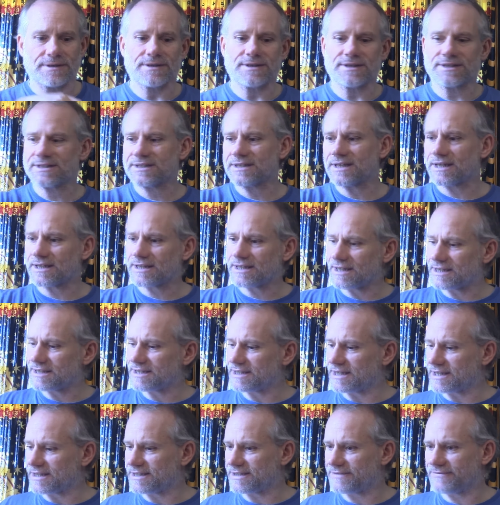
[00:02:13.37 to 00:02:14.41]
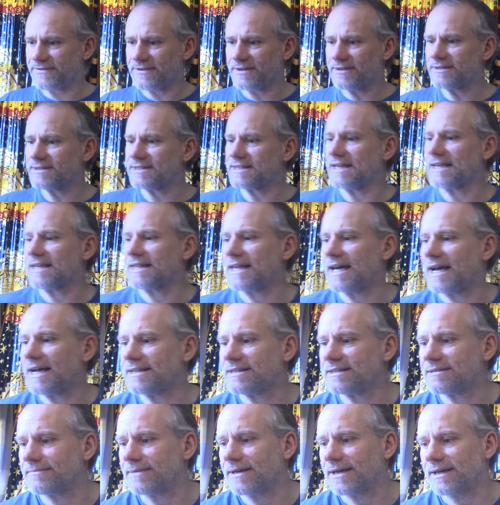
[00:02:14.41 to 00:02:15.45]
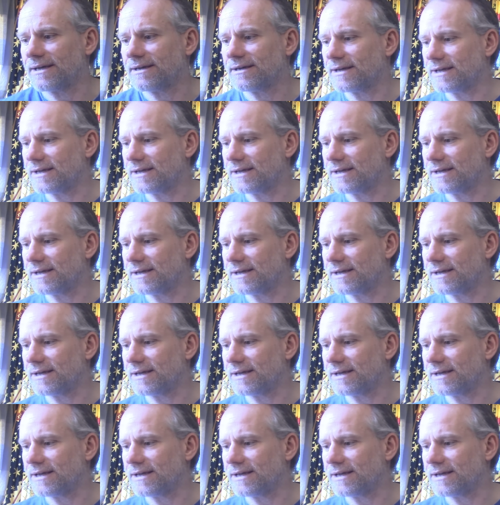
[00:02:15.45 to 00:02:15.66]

It's, it, it, it feels like that to me.